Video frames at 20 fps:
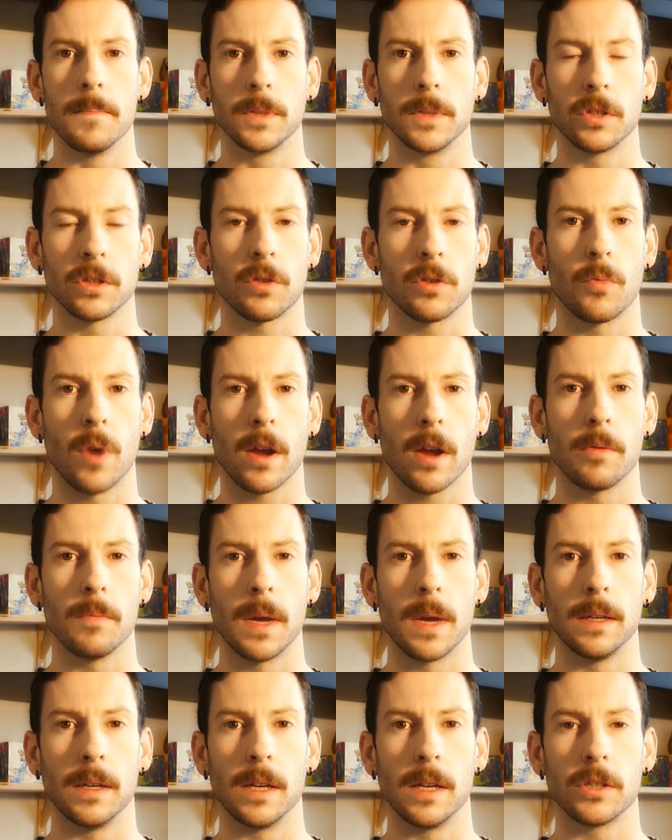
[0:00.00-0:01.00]
Just a
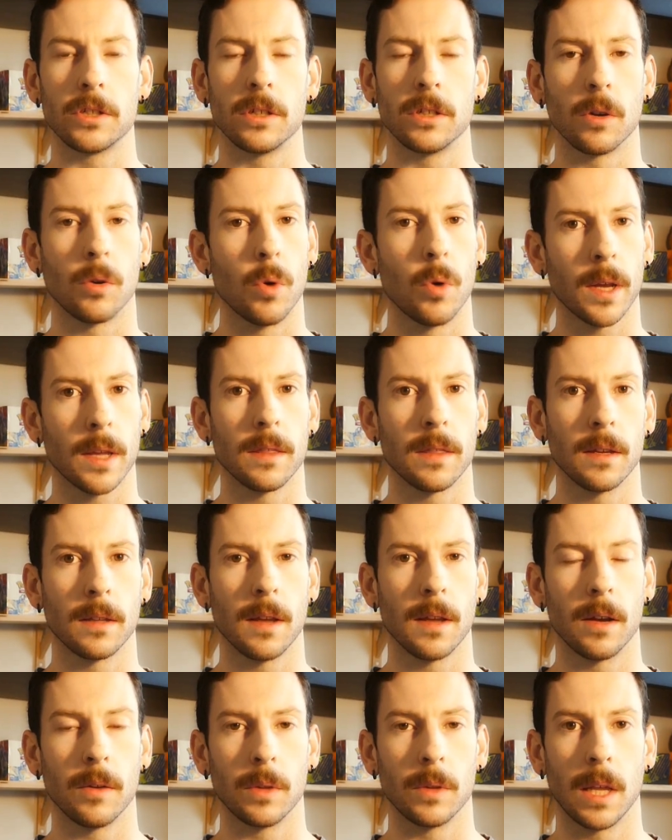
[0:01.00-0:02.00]
recommendation, a quick thing
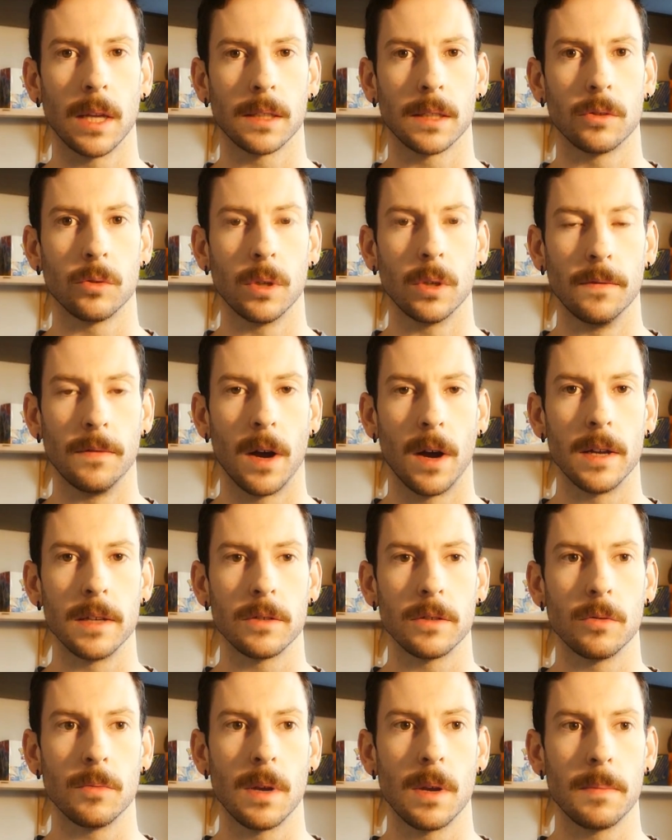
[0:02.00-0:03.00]
that I would like to
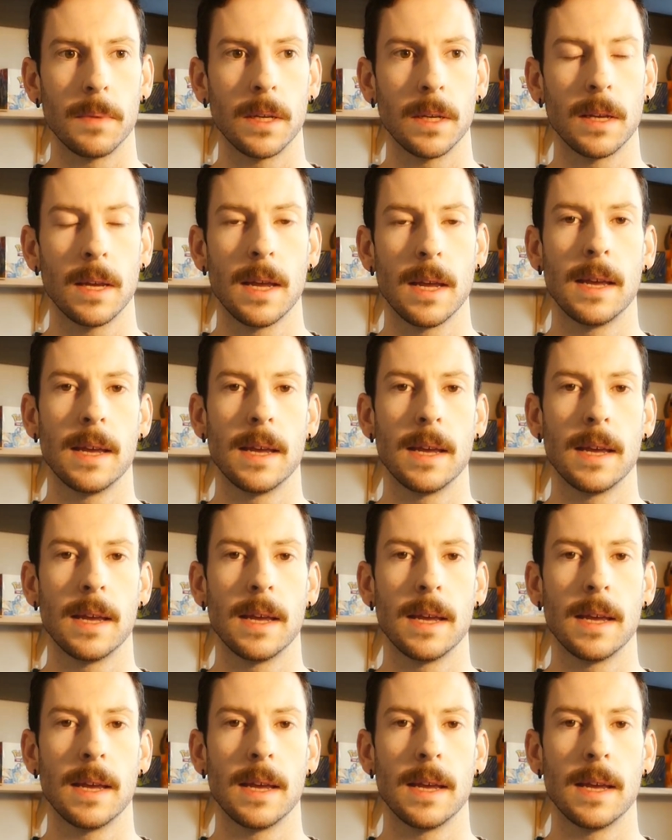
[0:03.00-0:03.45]
advise you maybe,